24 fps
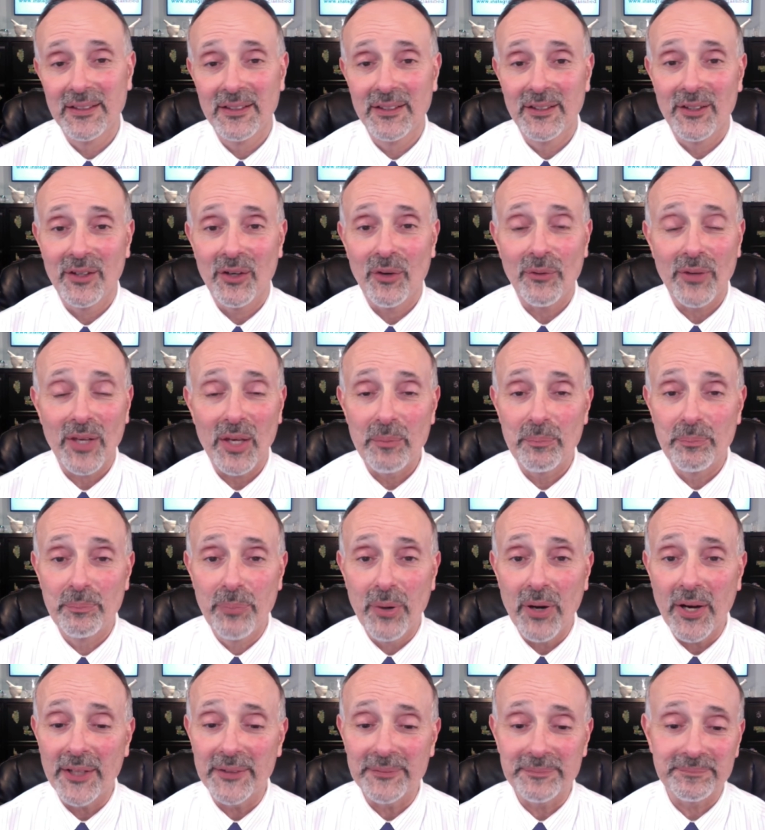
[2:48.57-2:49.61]
Okay,
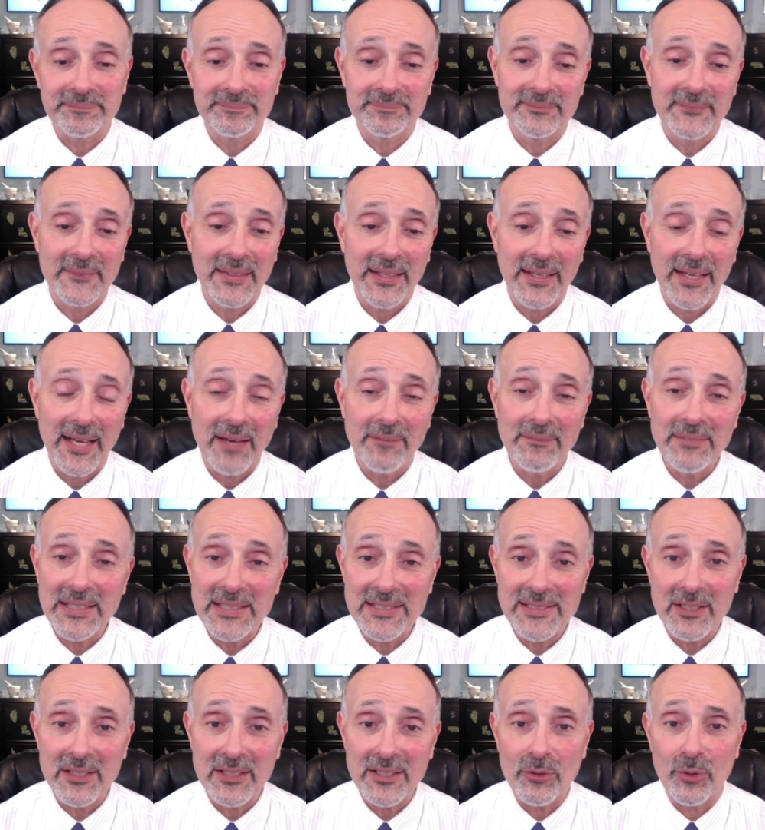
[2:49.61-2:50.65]
but having
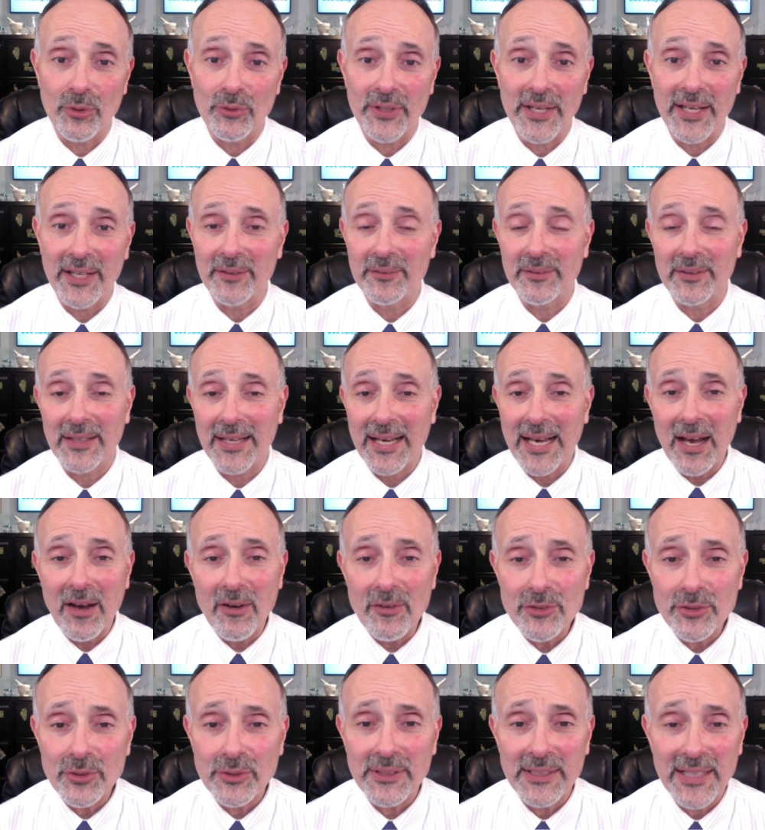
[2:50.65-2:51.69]
said all that, how
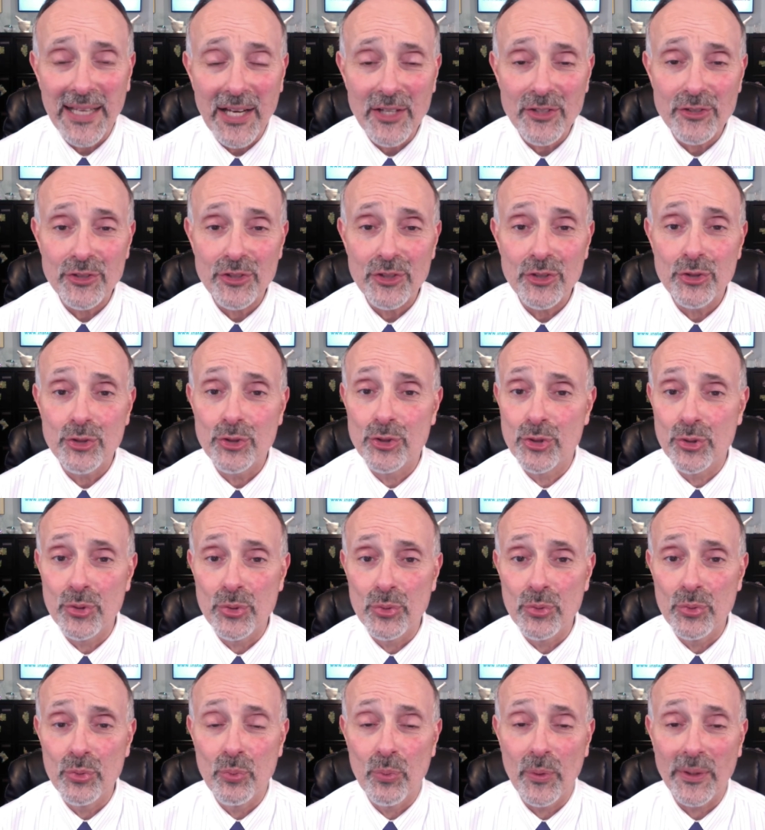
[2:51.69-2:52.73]
do they actually
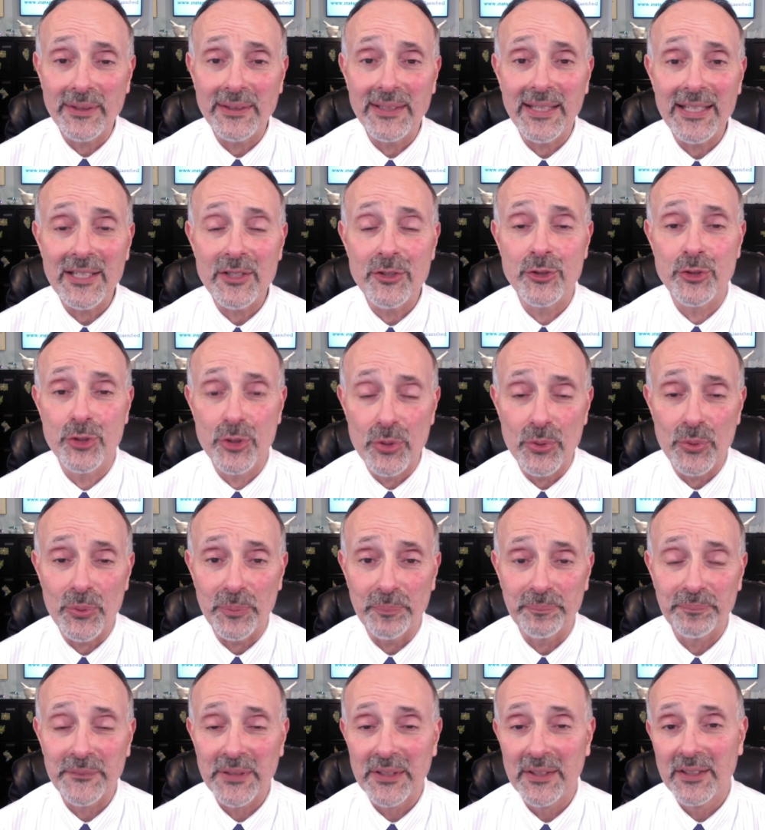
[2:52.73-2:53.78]
do what they do?
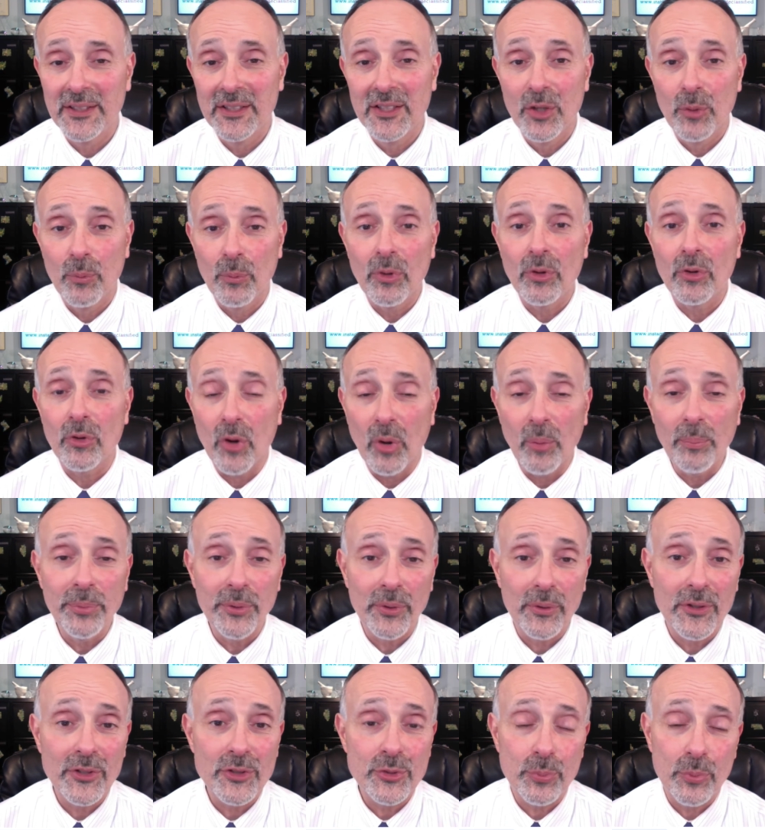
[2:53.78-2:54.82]
Well,
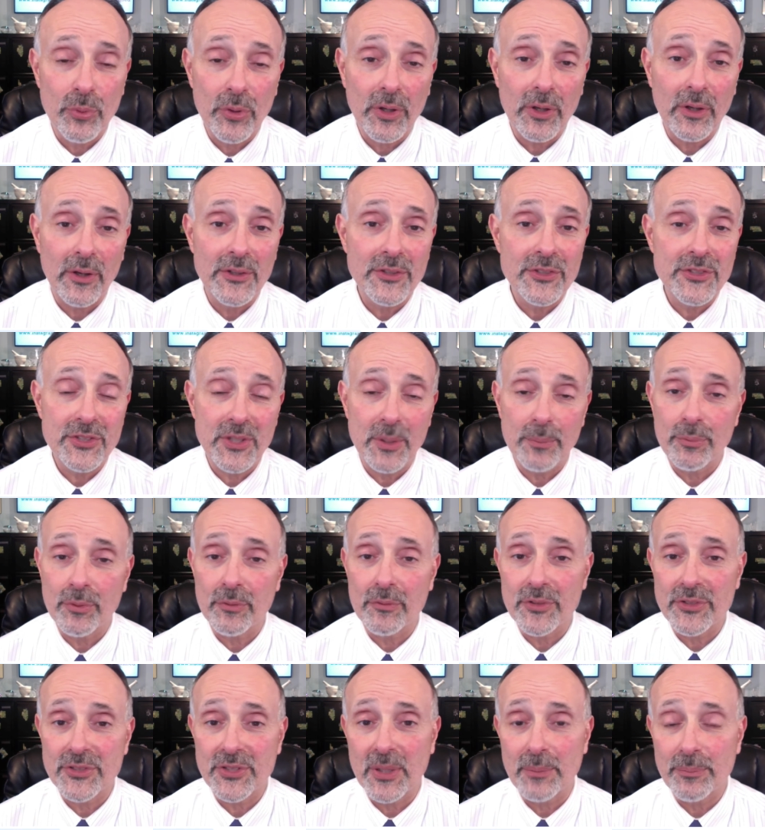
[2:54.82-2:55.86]
opioids work on separate
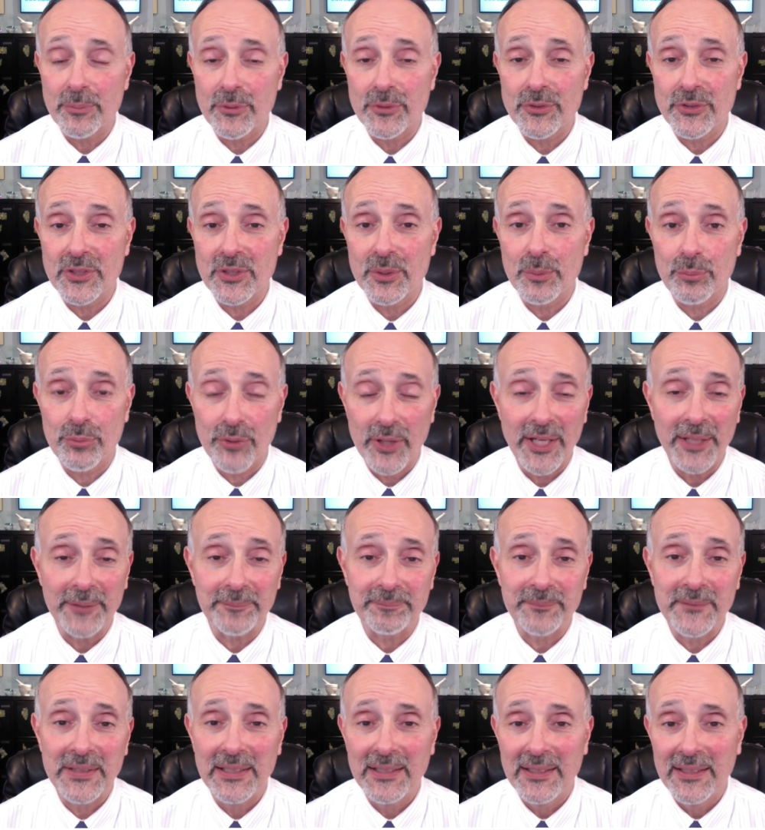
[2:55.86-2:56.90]
receptors in the brain.
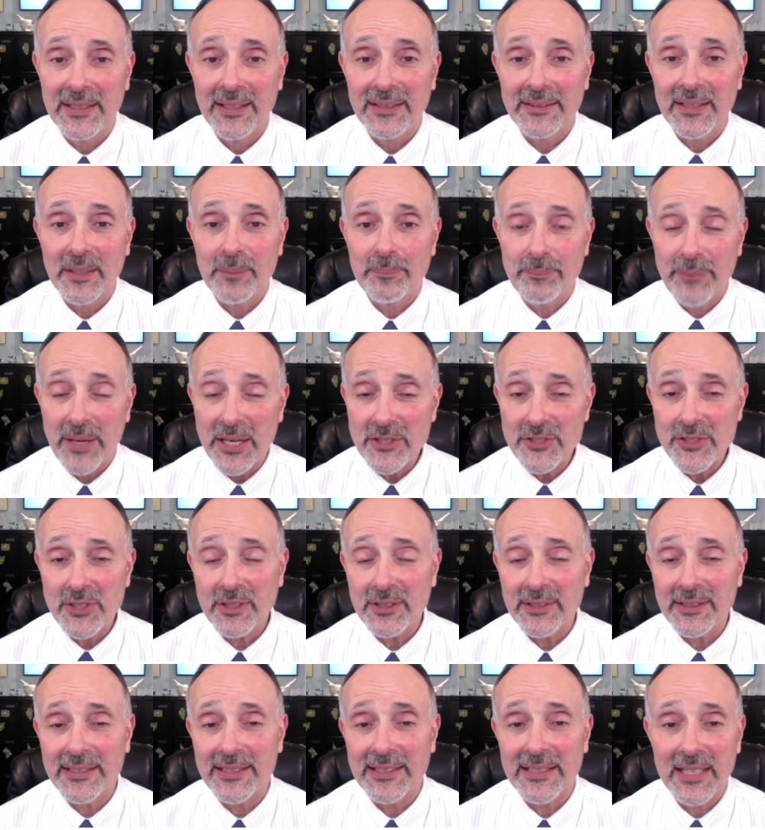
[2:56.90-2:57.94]
They
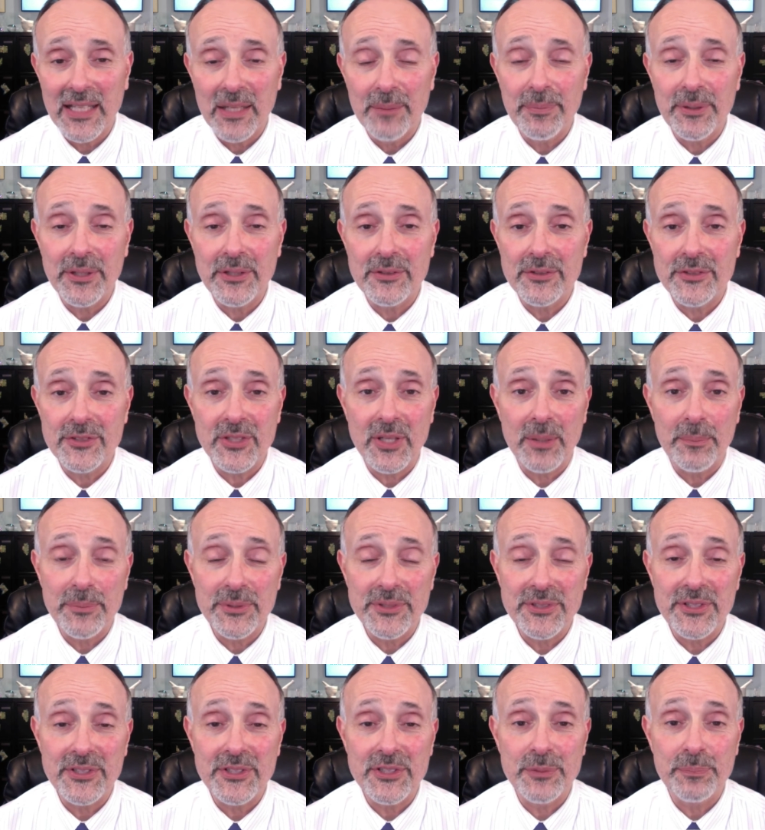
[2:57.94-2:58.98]
basically inhibit
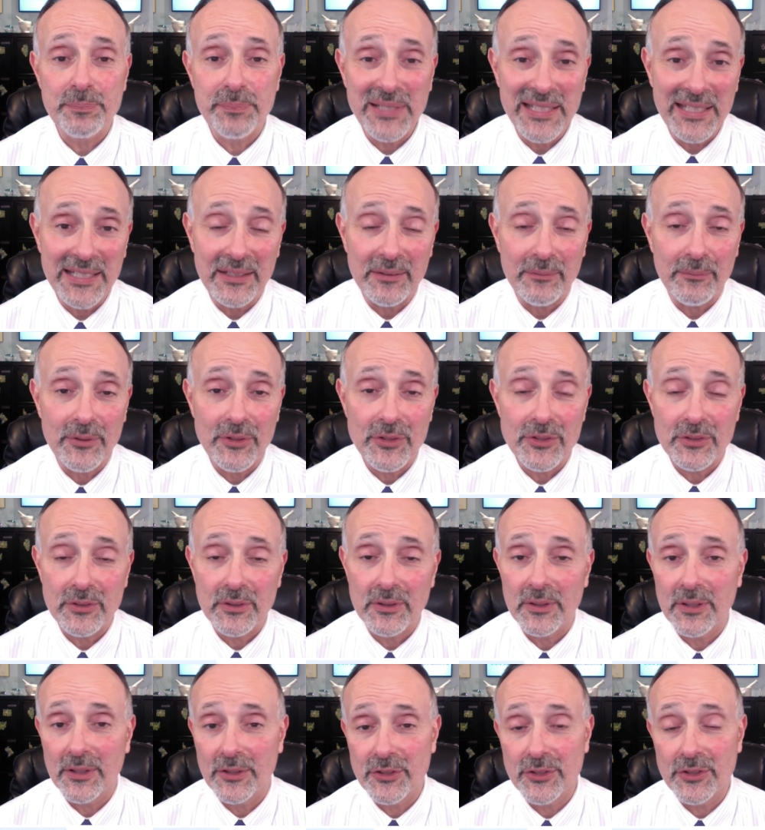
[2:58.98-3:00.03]
substance P, which
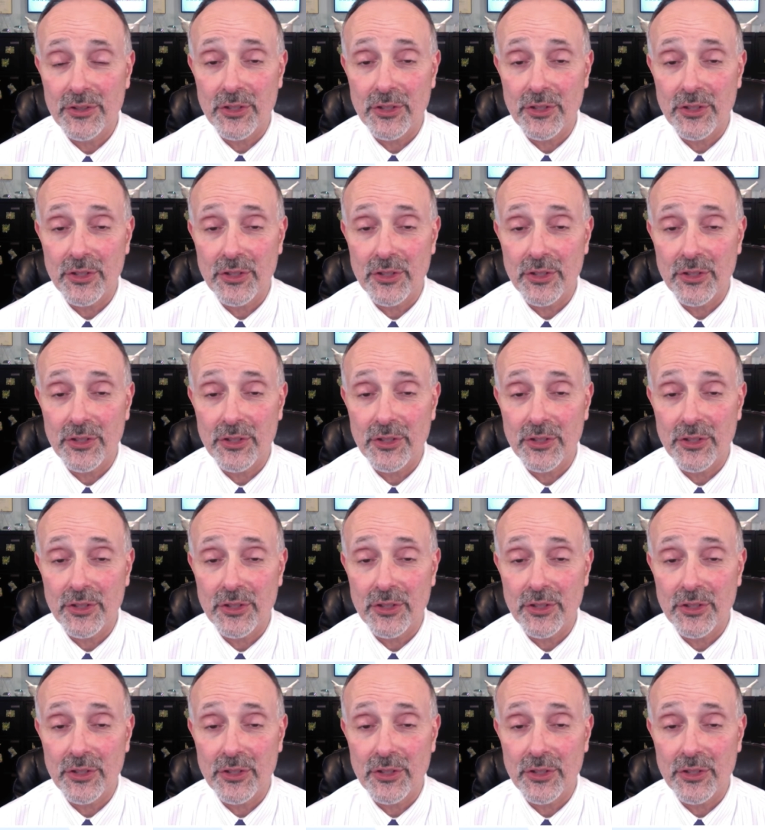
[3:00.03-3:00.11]
is a